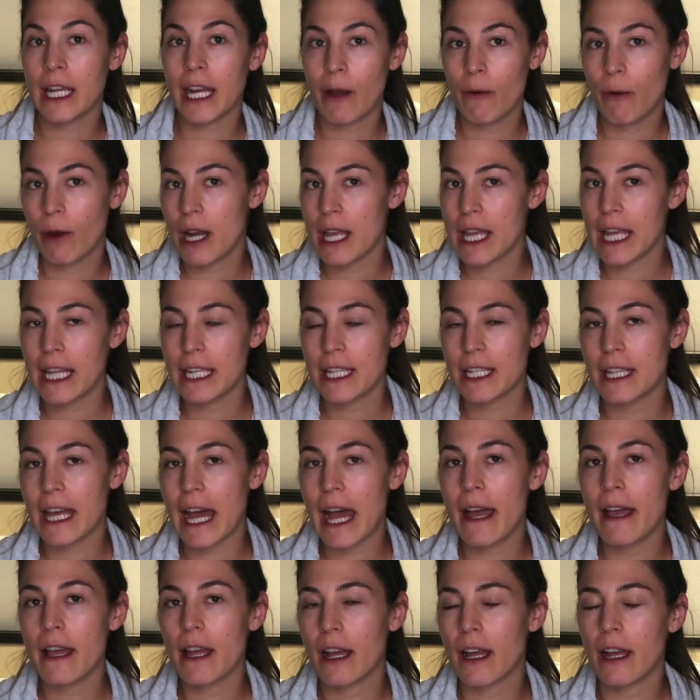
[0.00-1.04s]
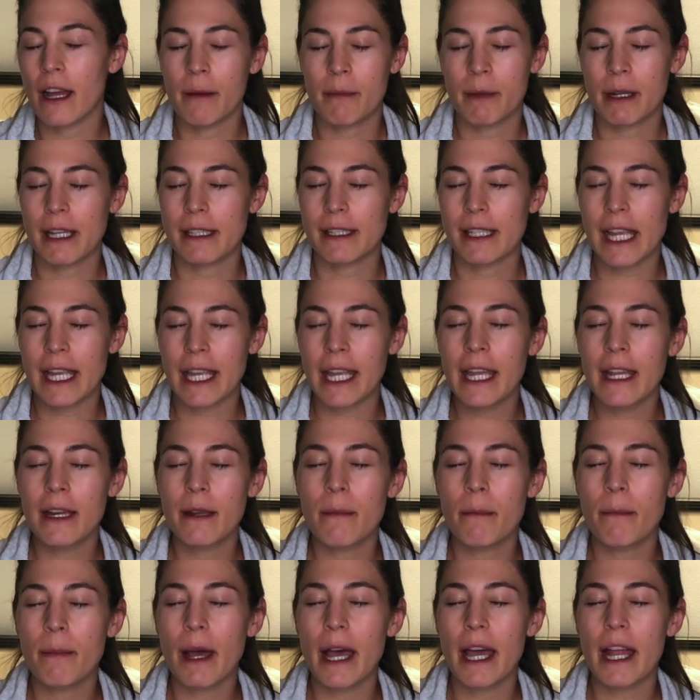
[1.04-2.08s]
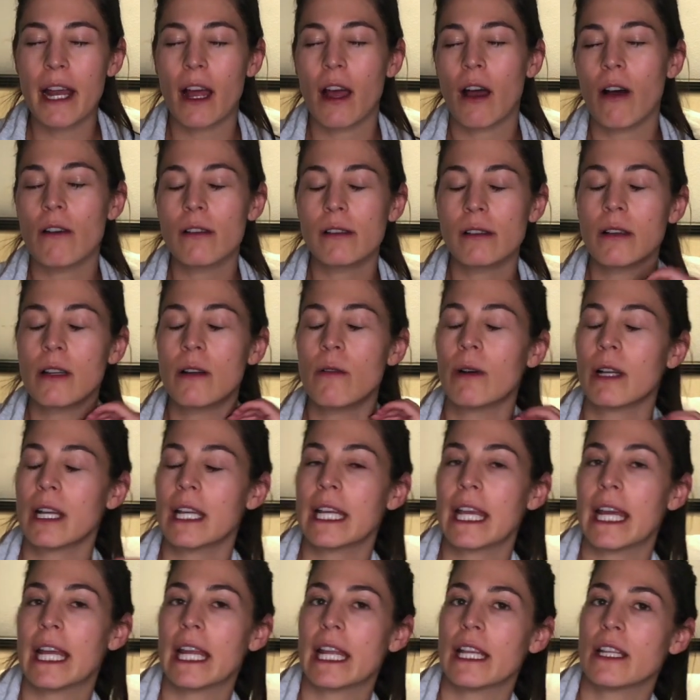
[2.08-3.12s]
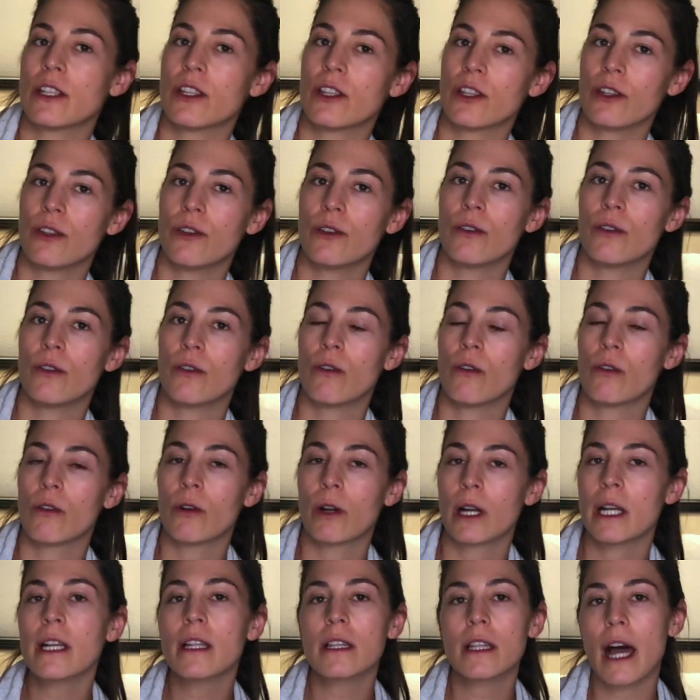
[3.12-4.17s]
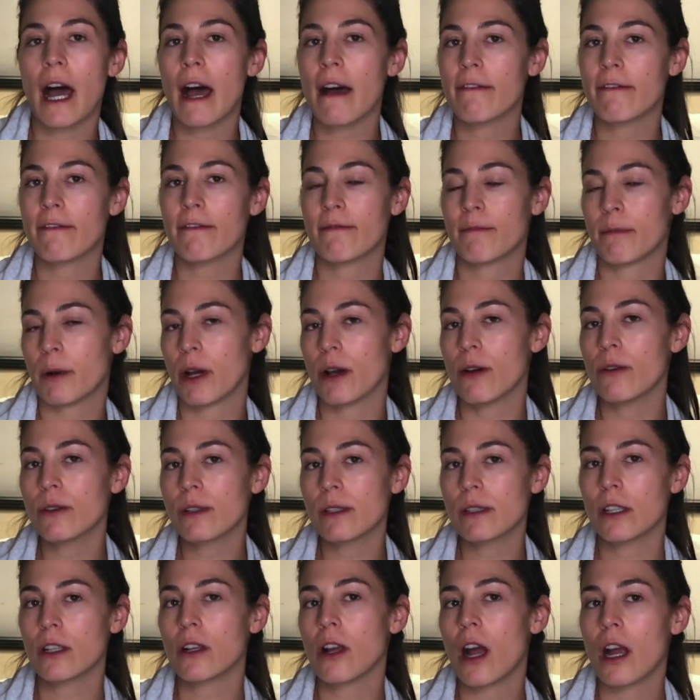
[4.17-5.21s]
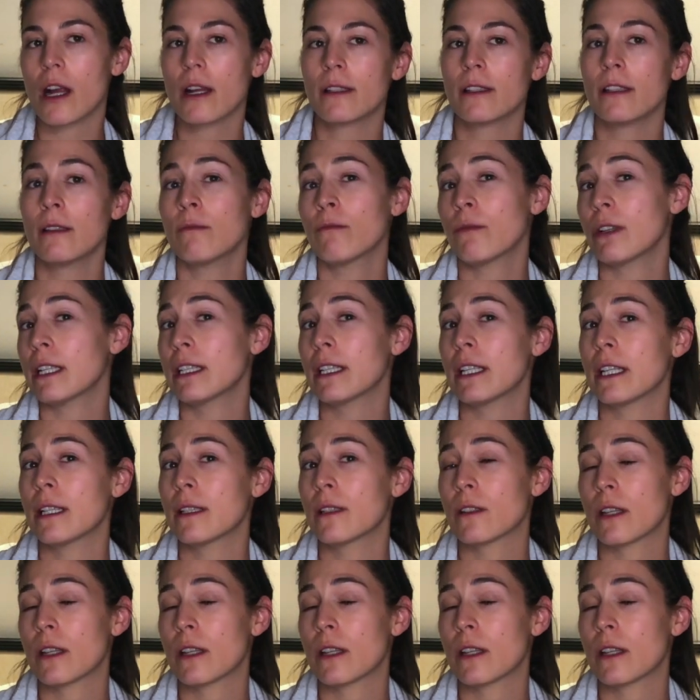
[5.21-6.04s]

I want to get into that in a second, but also I want to get into, according to the Huff Post, there are some reasons